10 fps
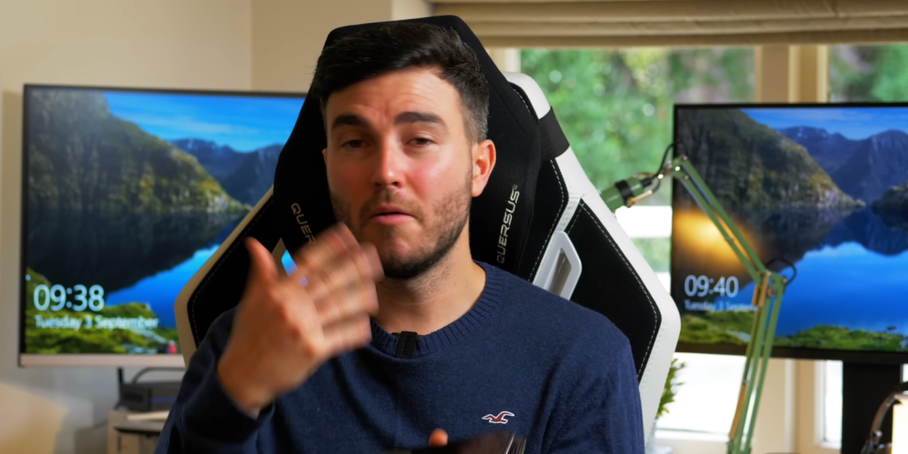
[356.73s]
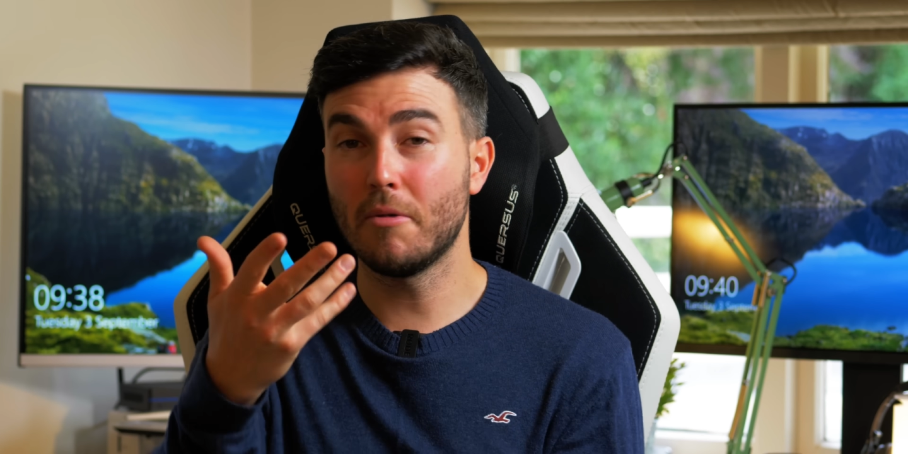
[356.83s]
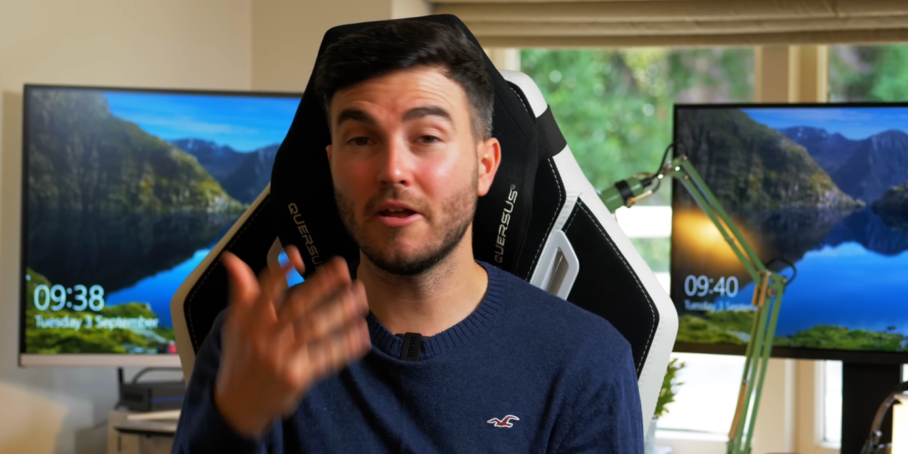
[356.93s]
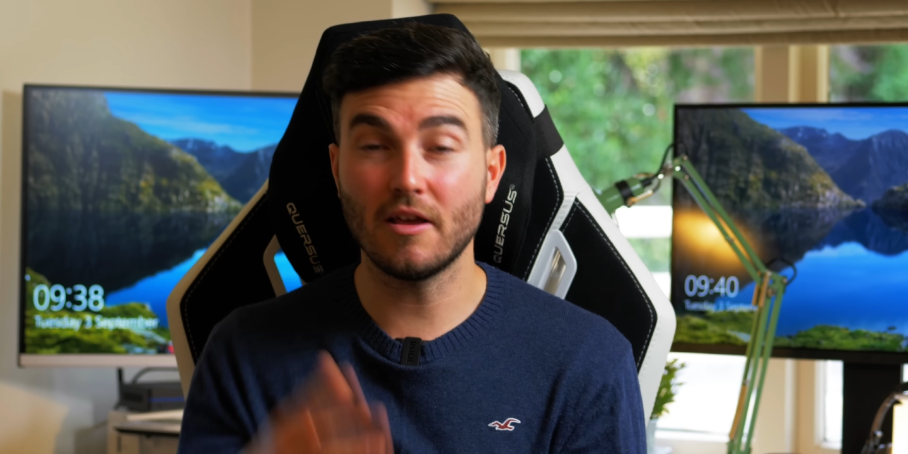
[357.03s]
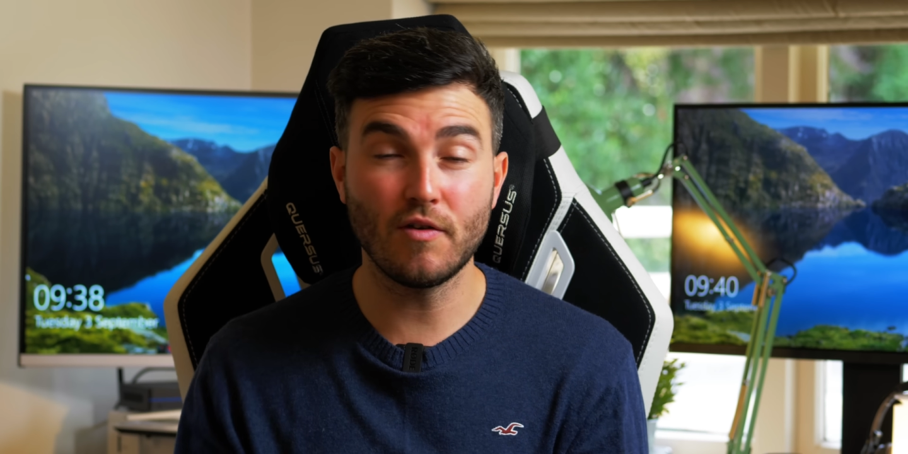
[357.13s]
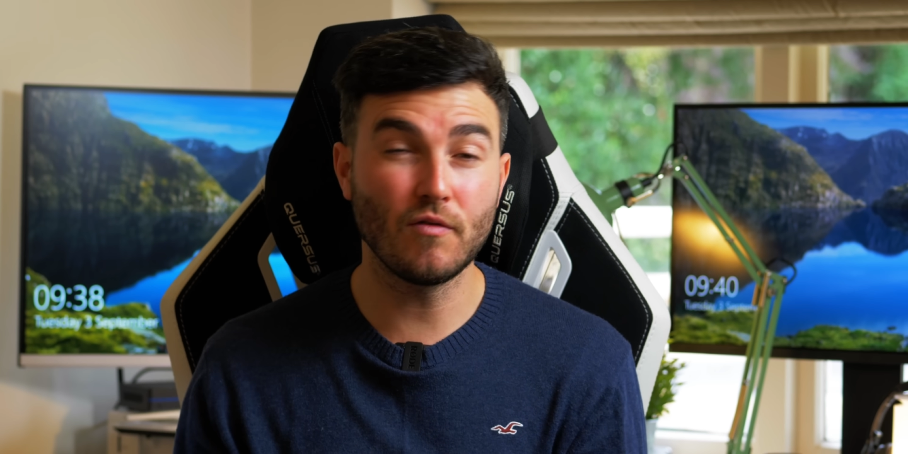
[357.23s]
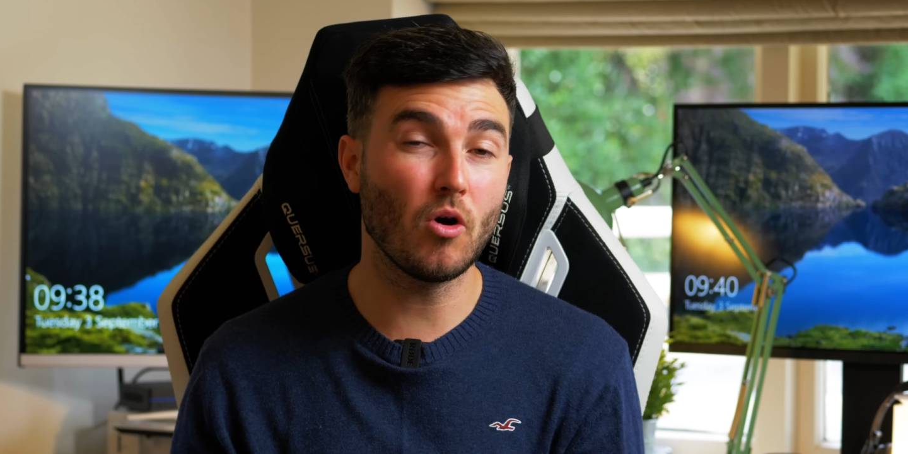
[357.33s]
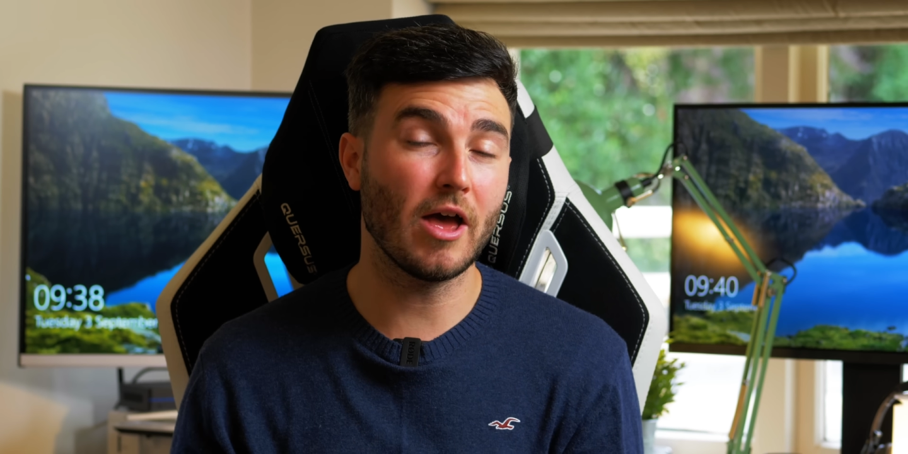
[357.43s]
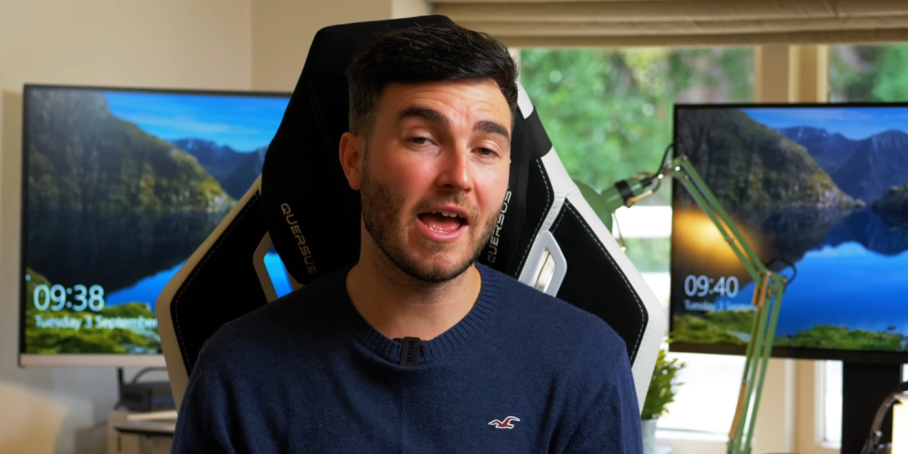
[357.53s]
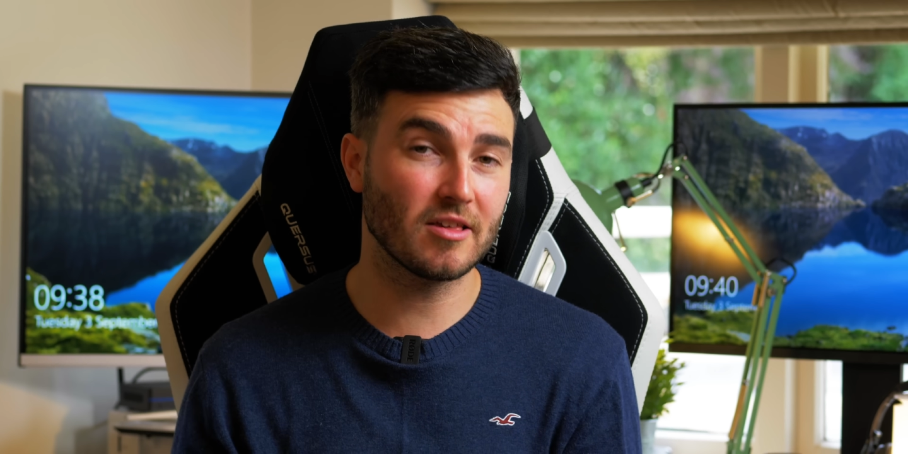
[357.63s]
but if you've
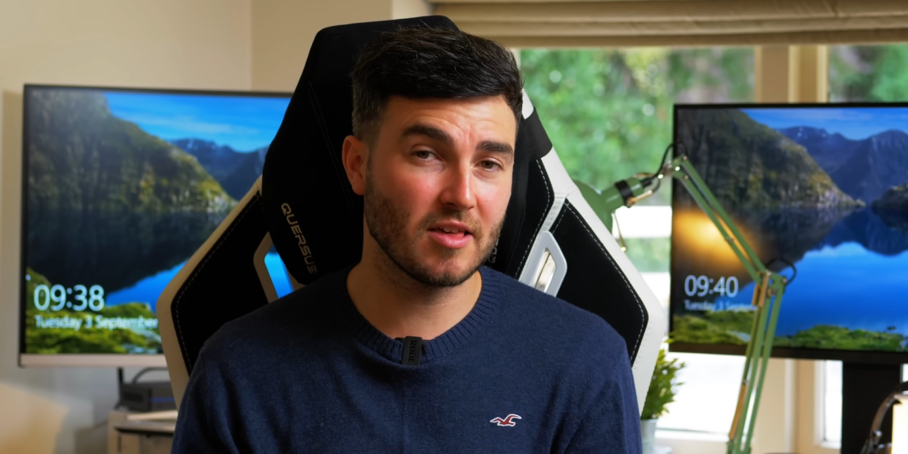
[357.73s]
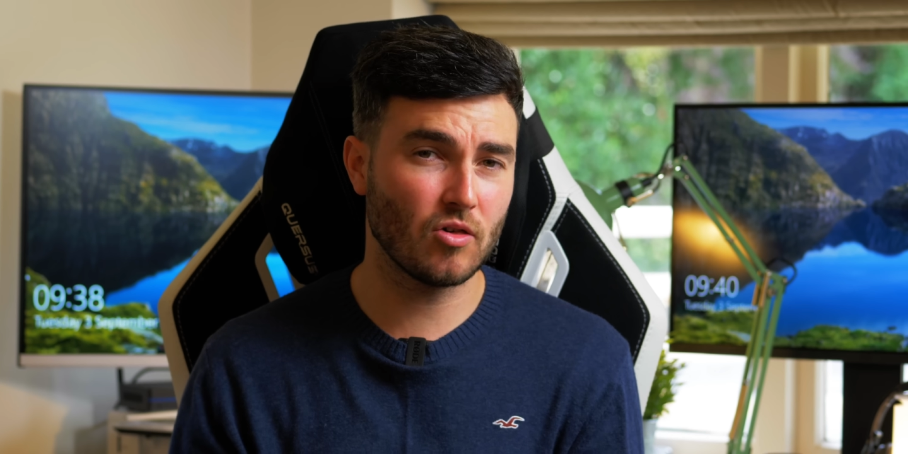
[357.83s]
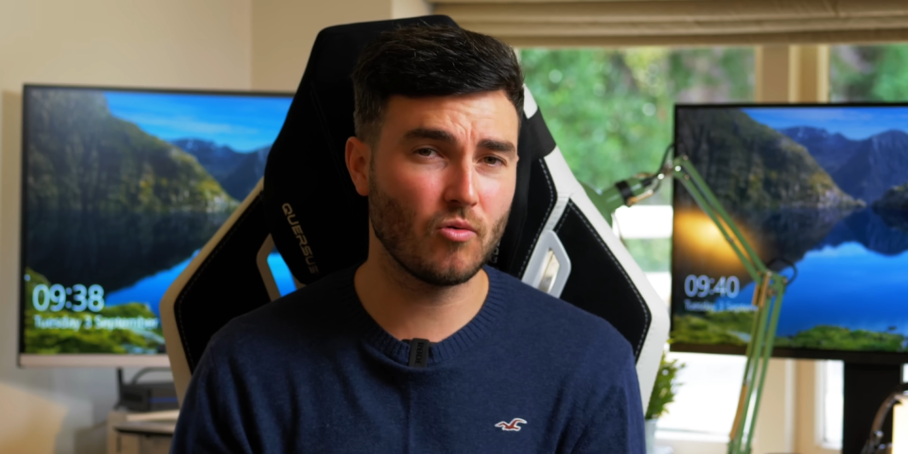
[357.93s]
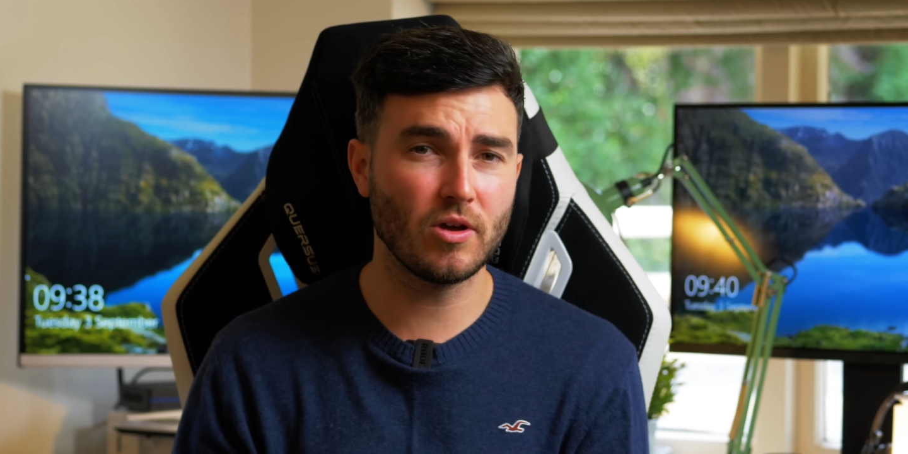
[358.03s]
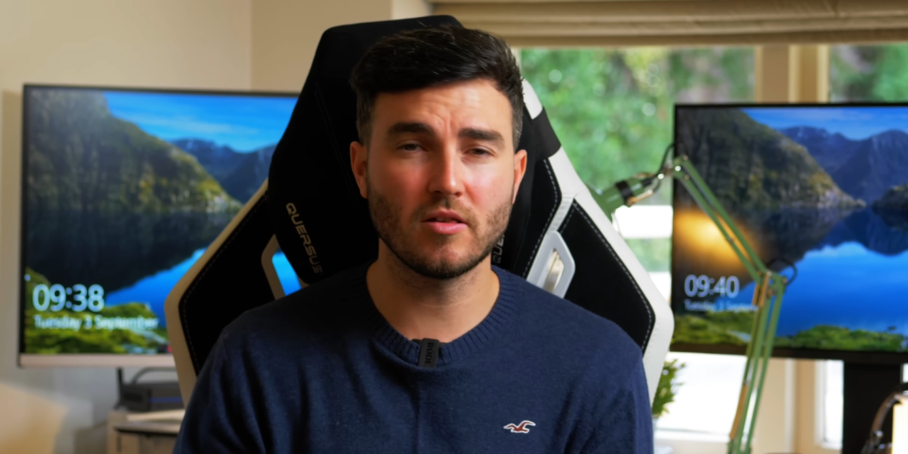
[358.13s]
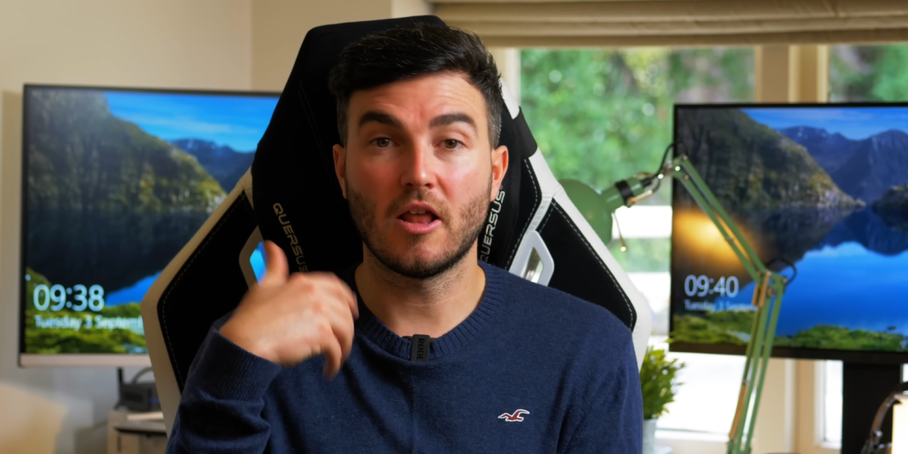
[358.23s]
got accessories